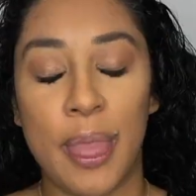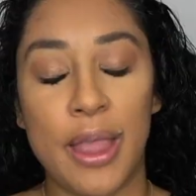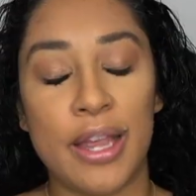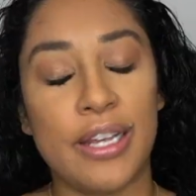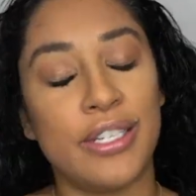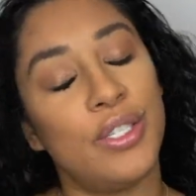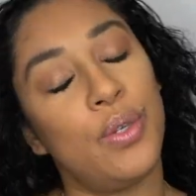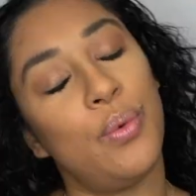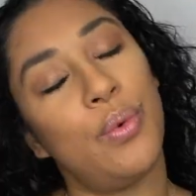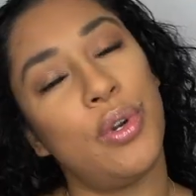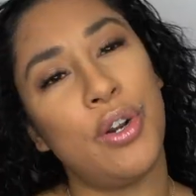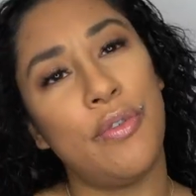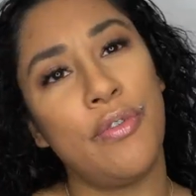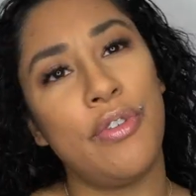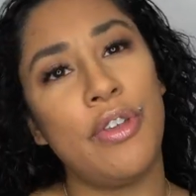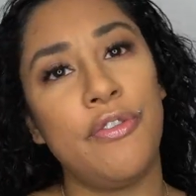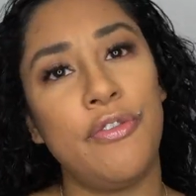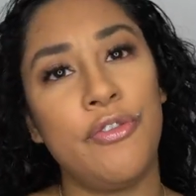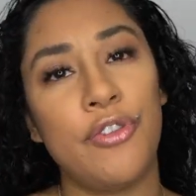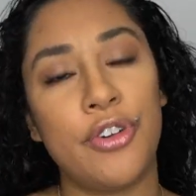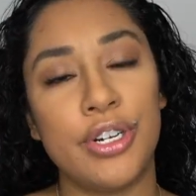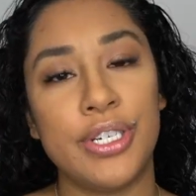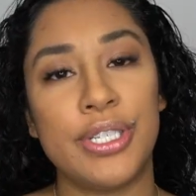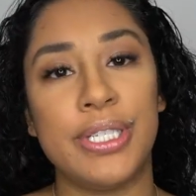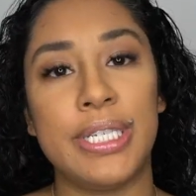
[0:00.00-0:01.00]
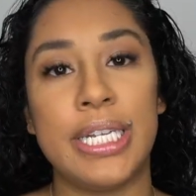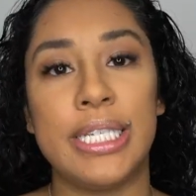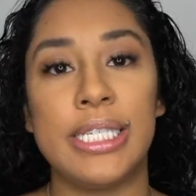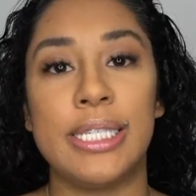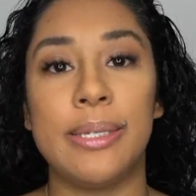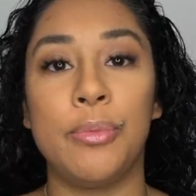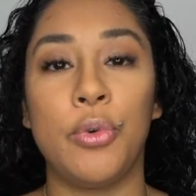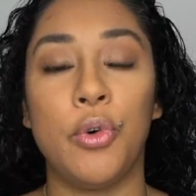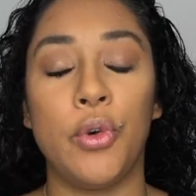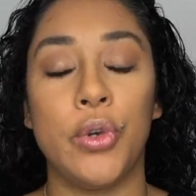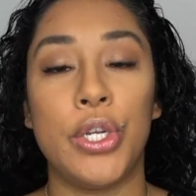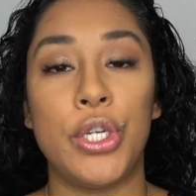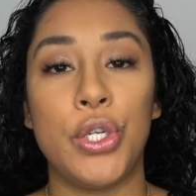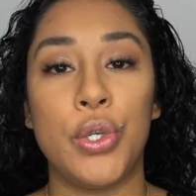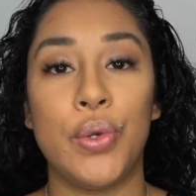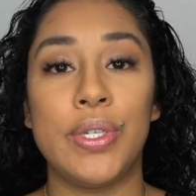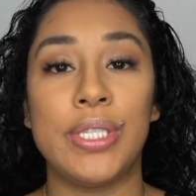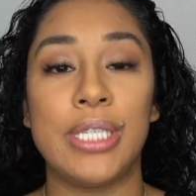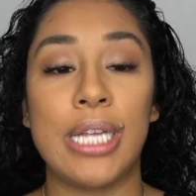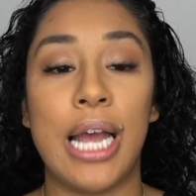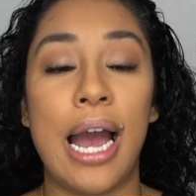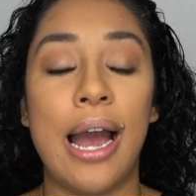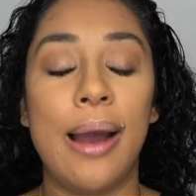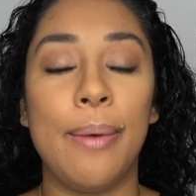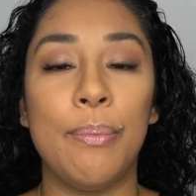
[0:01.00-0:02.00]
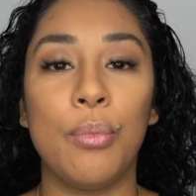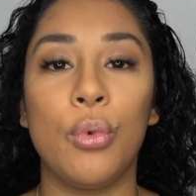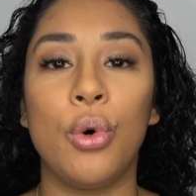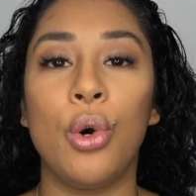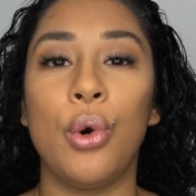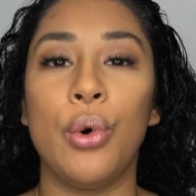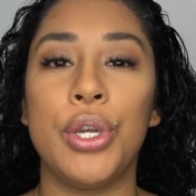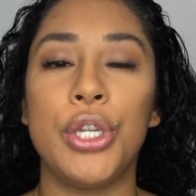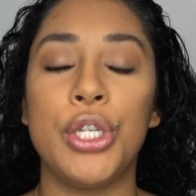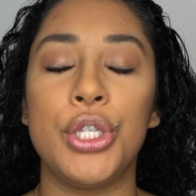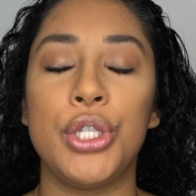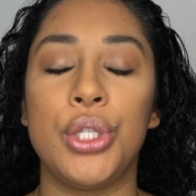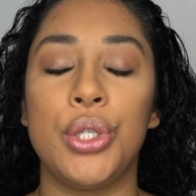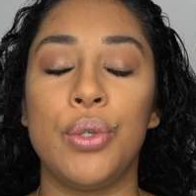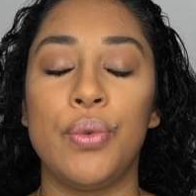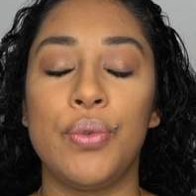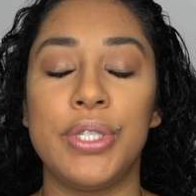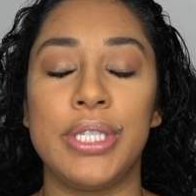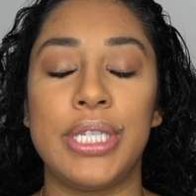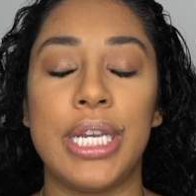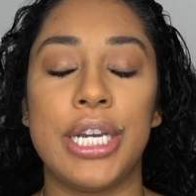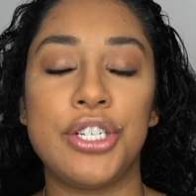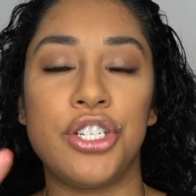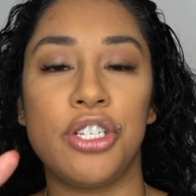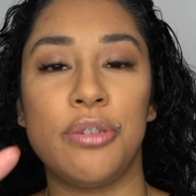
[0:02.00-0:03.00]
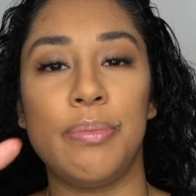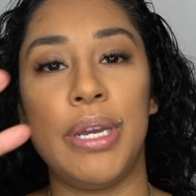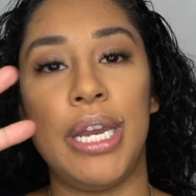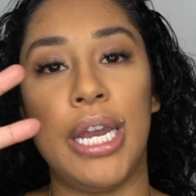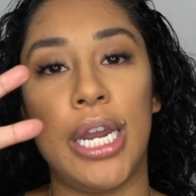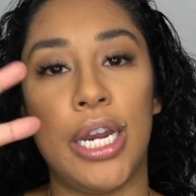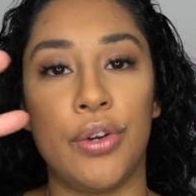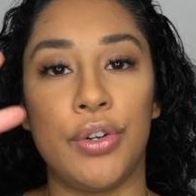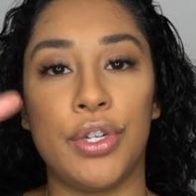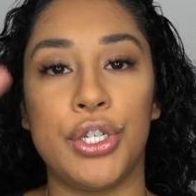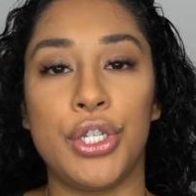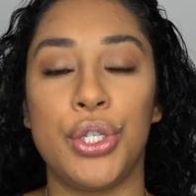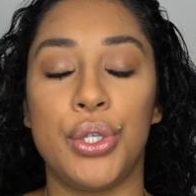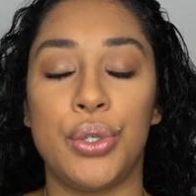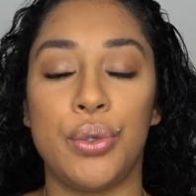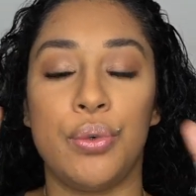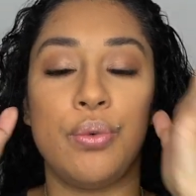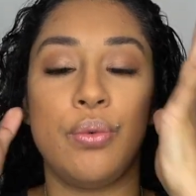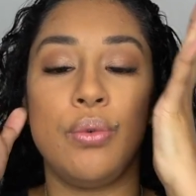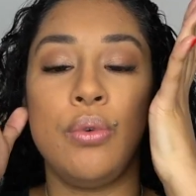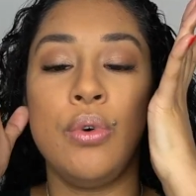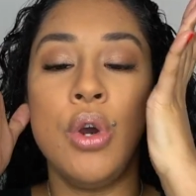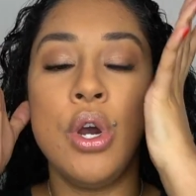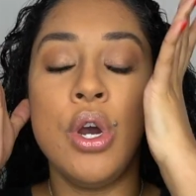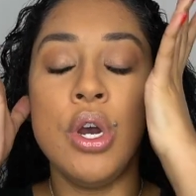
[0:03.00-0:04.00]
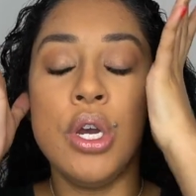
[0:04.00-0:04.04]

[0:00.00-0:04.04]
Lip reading: So one of the first things I'm going to do is I'm going to section my hair in two.